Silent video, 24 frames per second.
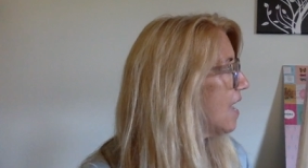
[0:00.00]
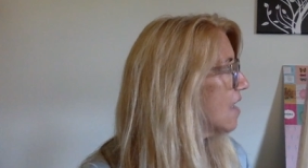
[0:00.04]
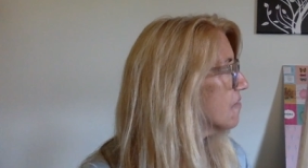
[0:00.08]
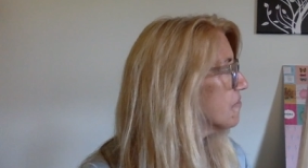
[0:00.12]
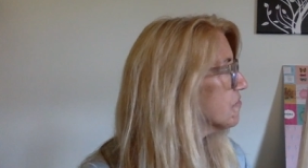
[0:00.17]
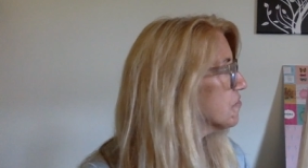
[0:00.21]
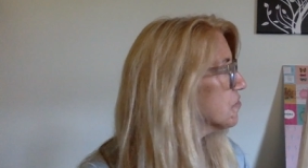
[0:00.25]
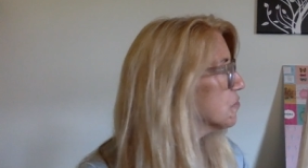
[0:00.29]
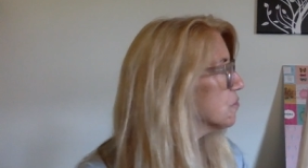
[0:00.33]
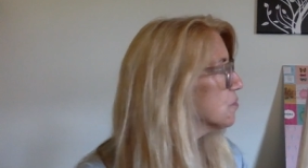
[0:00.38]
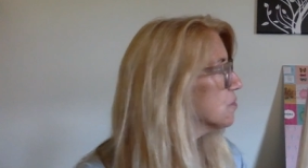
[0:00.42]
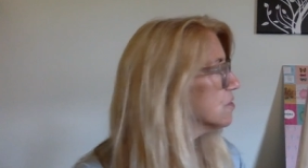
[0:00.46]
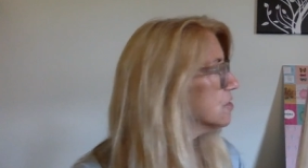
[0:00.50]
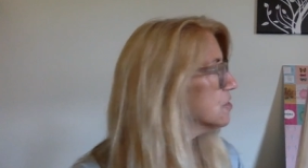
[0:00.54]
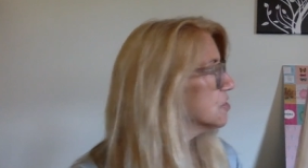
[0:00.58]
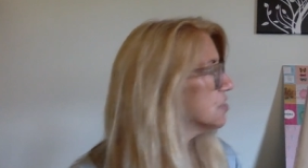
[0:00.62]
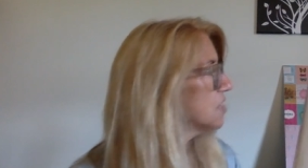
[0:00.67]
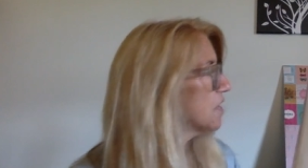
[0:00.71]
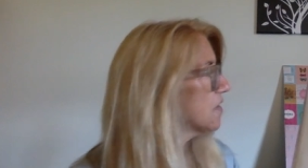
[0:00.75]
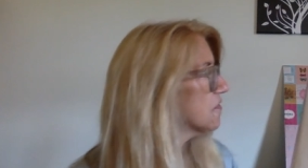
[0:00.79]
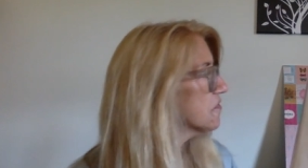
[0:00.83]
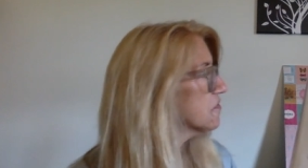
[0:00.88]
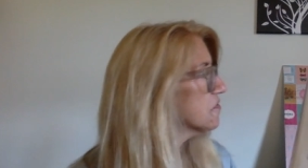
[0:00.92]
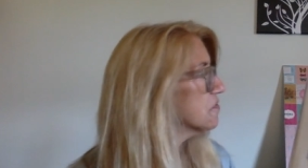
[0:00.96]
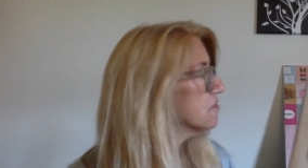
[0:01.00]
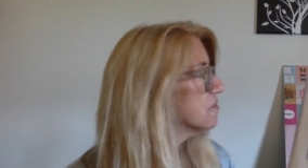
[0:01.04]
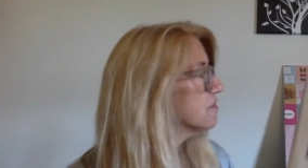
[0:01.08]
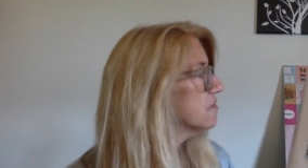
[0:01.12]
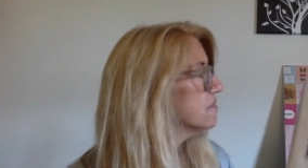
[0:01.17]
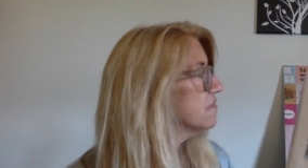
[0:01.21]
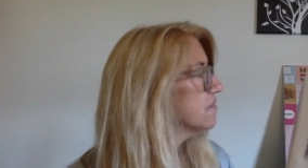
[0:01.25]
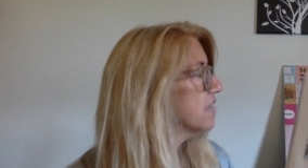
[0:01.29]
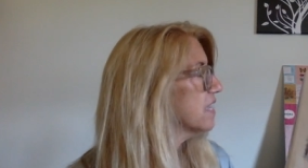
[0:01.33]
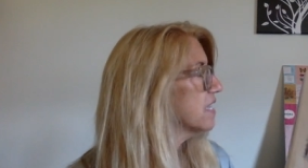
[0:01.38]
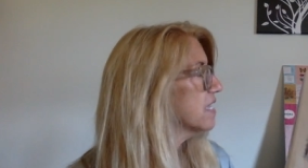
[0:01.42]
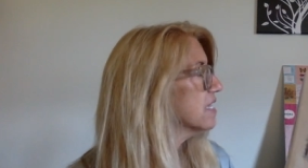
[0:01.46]
Afterward, Chester
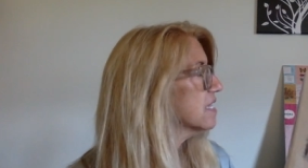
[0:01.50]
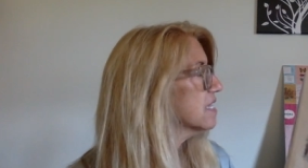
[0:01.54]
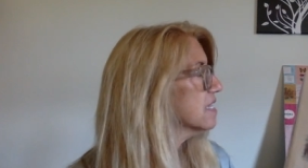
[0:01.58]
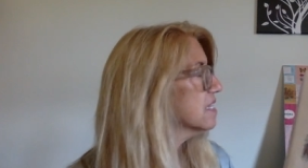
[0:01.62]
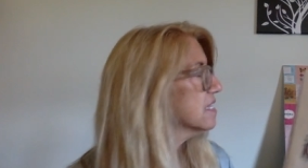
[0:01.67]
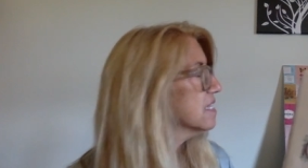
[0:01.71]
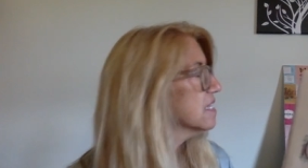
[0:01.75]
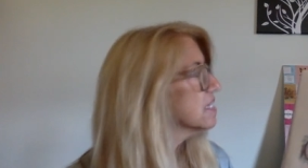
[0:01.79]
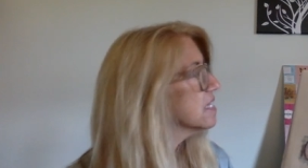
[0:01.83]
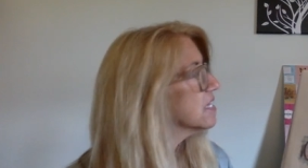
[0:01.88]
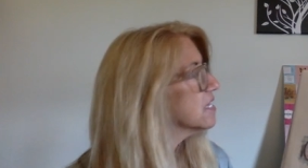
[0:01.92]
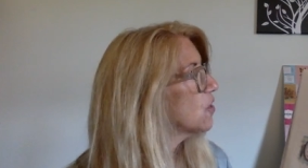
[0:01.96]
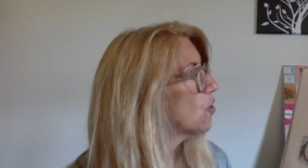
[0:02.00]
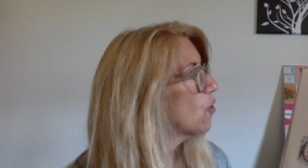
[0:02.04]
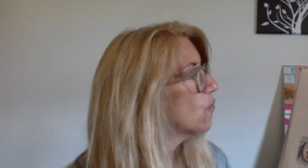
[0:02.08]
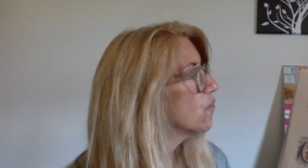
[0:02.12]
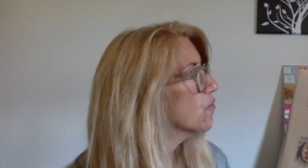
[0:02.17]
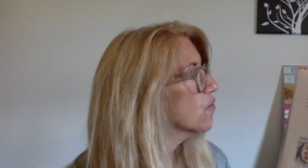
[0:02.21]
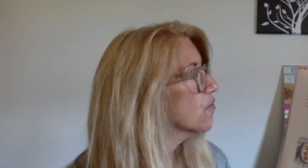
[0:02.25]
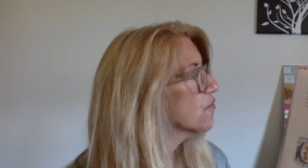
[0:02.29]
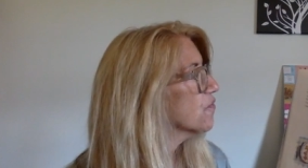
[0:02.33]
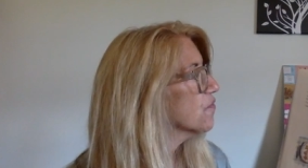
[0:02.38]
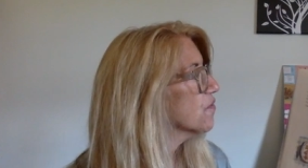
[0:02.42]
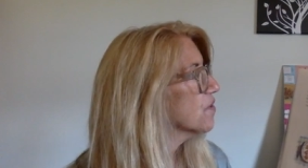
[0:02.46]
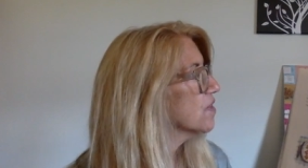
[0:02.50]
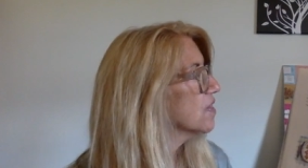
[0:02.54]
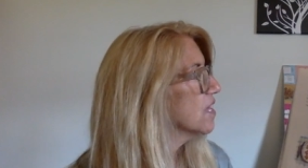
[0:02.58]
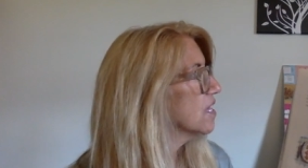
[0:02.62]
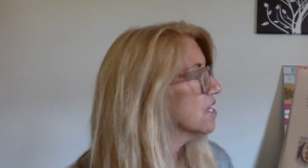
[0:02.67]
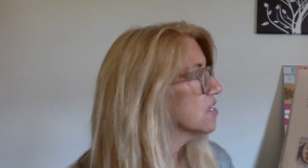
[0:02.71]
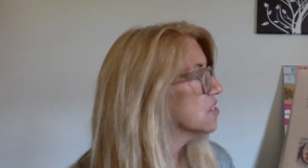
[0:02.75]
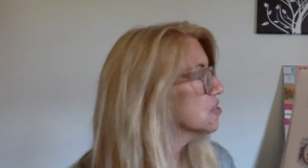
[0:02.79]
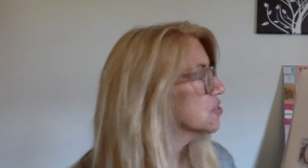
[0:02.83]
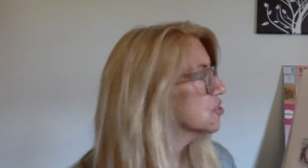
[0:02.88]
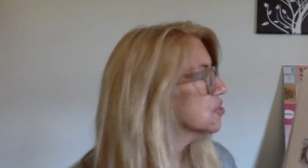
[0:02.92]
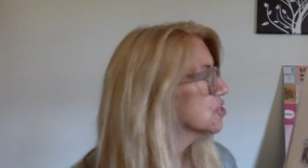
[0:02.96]
invited Lily over for
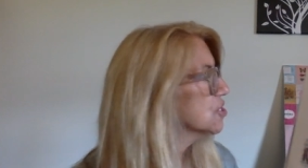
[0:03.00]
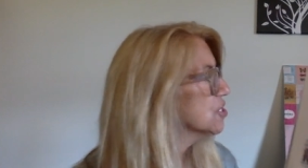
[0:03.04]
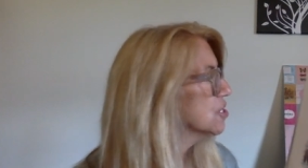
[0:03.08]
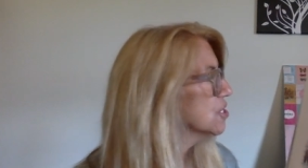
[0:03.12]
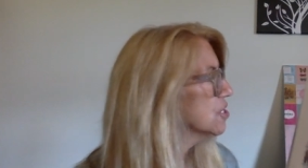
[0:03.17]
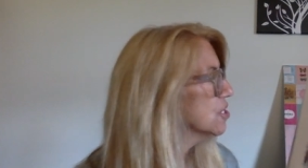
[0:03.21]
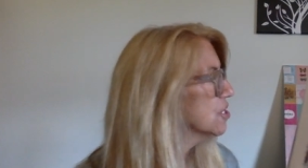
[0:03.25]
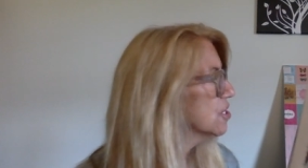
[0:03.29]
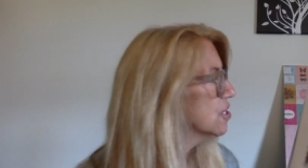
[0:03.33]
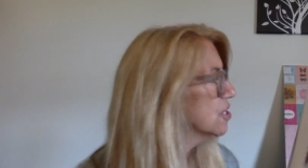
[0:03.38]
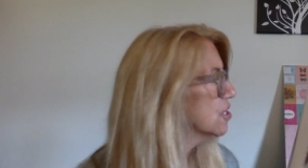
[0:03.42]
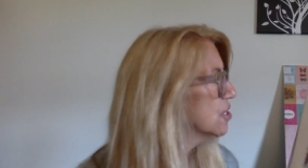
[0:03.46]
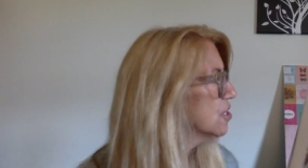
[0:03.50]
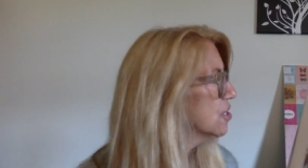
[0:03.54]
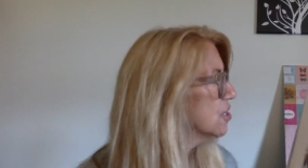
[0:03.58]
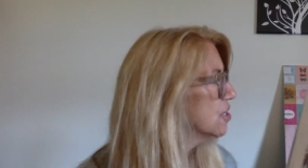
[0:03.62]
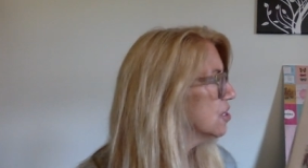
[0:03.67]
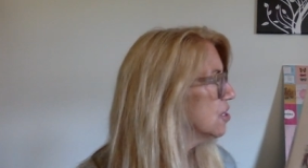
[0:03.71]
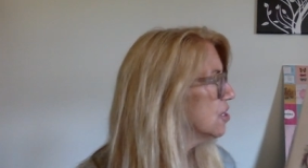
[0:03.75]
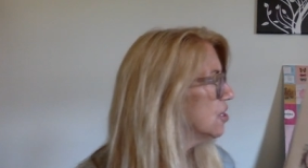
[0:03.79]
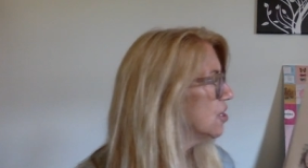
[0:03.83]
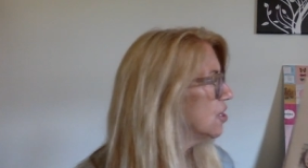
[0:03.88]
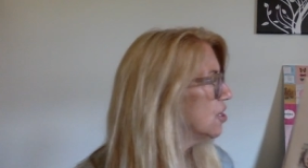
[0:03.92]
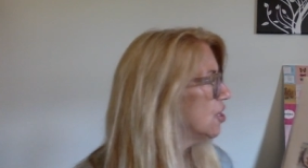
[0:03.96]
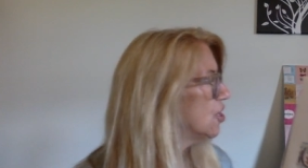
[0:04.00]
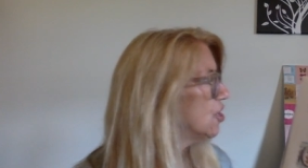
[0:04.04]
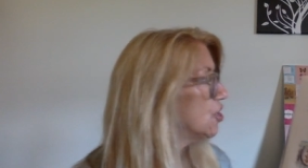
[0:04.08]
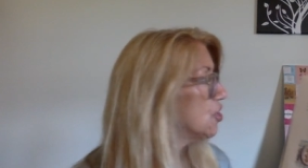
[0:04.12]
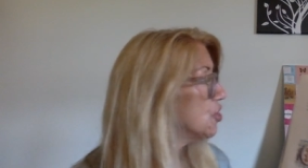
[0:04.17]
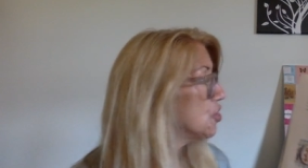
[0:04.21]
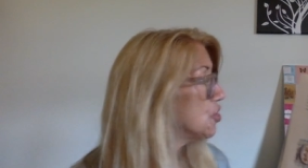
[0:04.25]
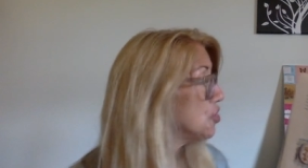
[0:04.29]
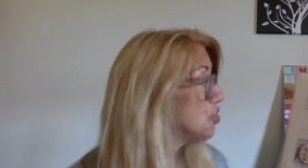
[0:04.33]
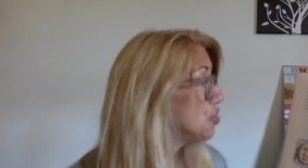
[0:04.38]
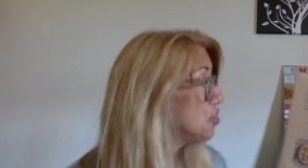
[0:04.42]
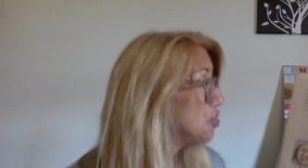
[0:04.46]
lunch.
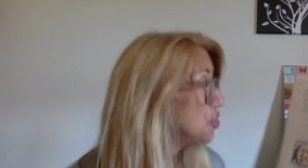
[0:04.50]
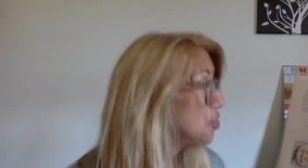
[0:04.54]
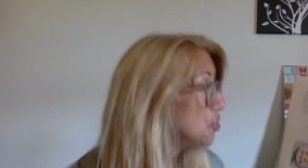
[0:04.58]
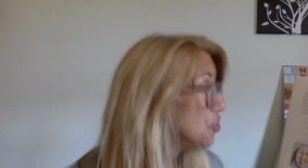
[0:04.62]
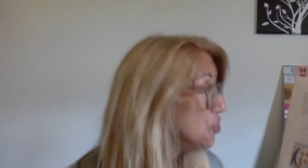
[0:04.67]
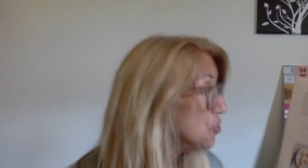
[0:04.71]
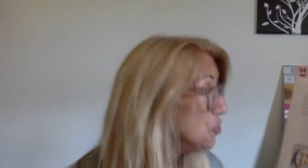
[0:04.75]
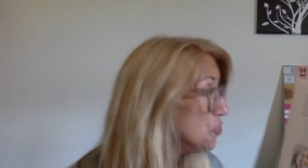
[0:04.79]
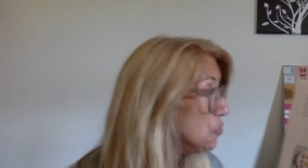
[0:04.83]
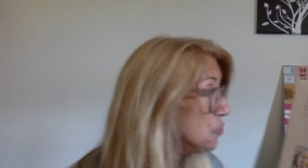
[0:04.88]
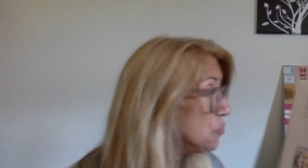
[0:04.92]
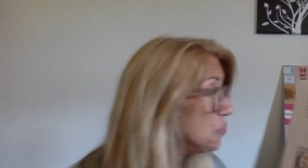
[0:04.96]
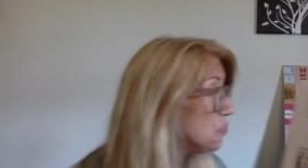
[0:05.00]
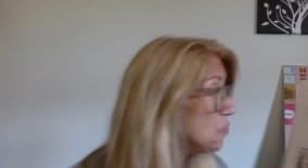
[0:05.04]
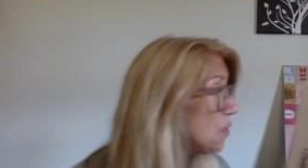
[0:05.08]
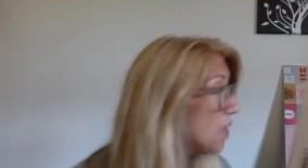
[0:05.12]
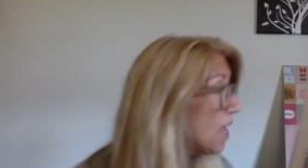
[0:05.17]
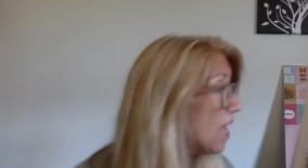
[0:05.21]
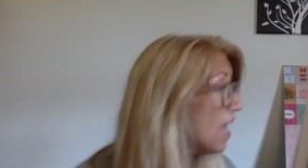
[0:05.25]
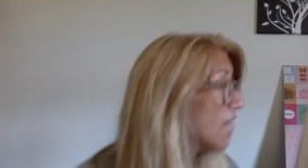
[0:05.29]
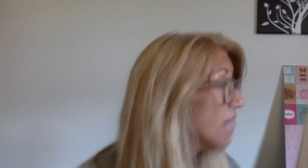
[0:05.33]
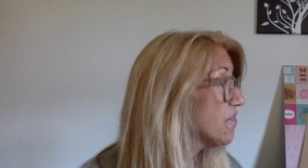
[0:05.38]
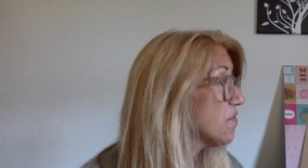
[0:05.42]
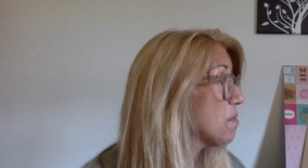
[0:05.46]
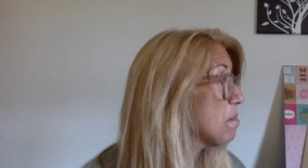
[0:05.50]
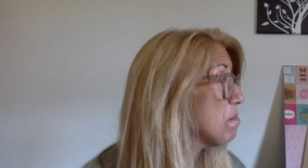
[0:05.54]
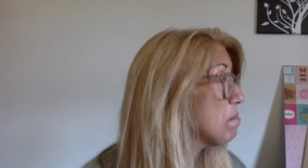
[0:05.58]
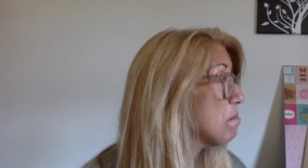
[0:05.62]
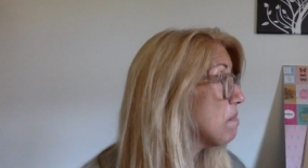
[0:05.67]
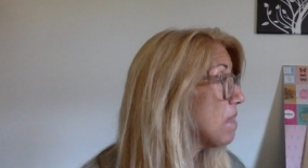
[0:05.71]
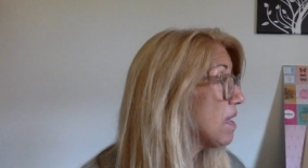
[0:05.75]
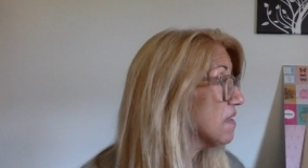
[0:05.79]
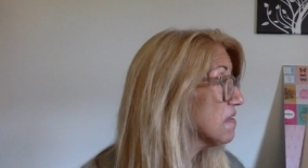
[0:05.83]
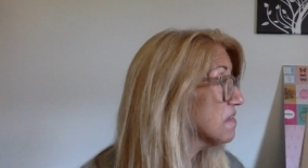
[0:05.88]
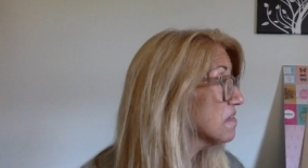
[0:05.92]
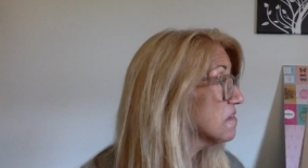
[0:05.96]
You have a
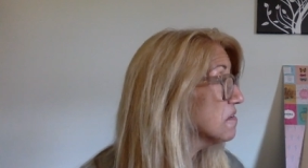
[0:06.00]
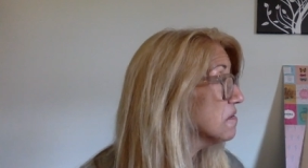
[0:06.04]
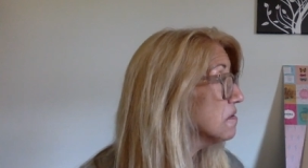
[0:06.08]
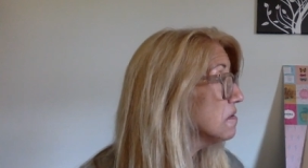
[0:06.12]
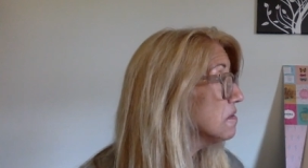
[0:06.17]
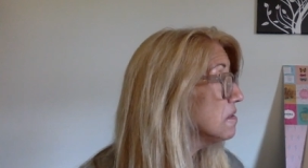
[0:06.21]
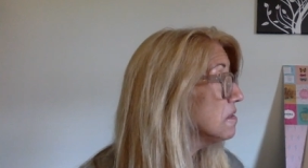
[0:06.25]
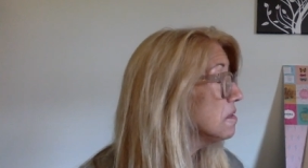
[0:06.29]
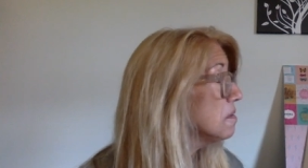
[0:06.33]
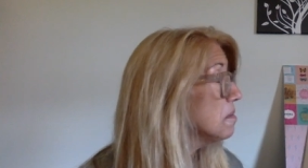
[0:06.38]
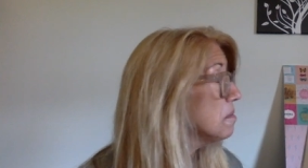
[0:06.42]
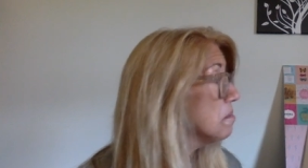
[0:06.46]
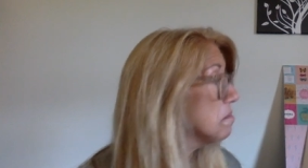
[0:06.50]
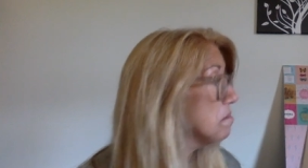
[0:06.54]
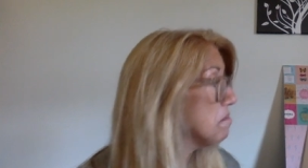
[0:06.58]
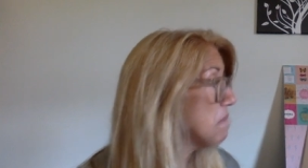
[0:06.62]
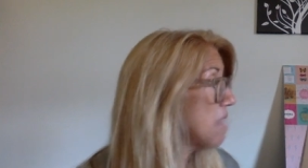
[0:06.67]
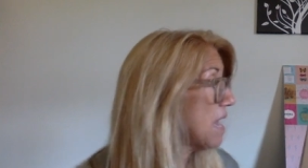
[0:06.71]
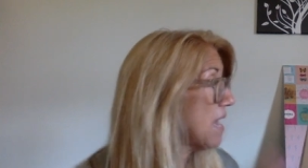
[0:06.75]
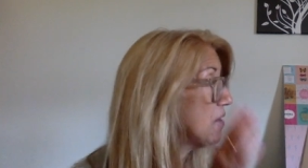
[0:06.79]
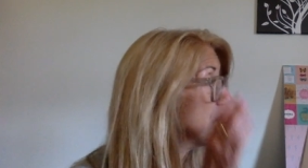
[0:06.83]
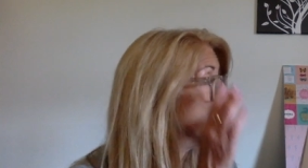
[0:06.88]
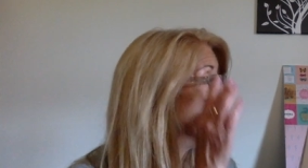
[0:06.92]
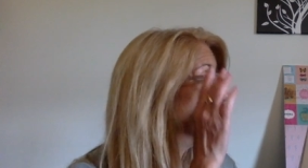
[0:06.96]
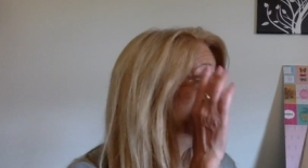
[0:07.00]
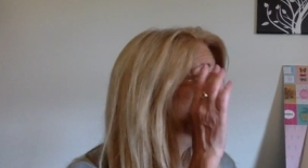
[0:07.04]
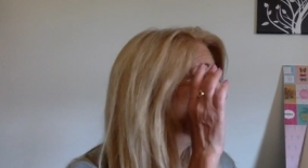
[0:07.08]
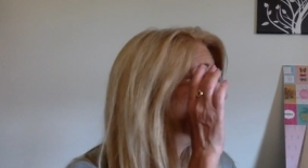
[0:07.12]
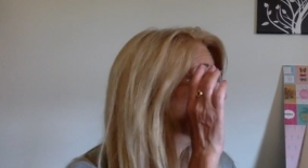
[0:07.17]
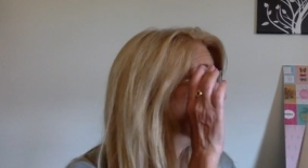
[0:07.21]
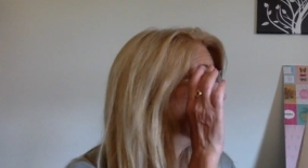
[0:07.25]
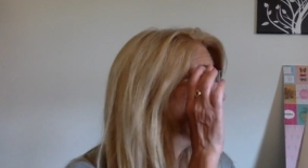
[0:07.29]
muscle mouse